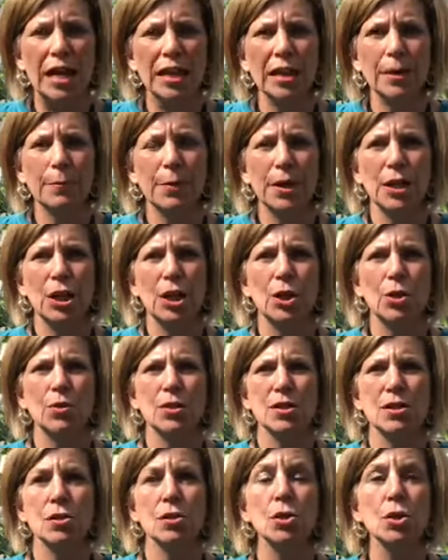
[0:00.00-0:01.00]
anybody
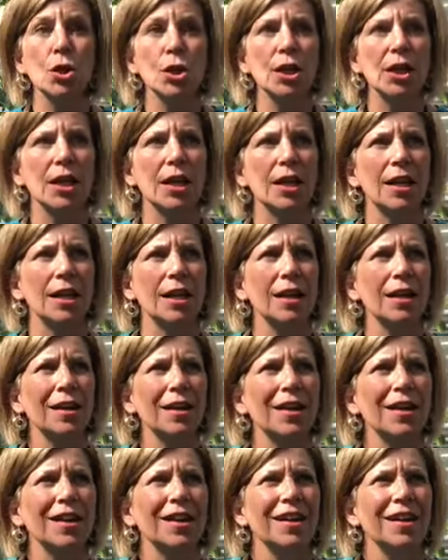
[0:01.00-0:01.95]
who is looking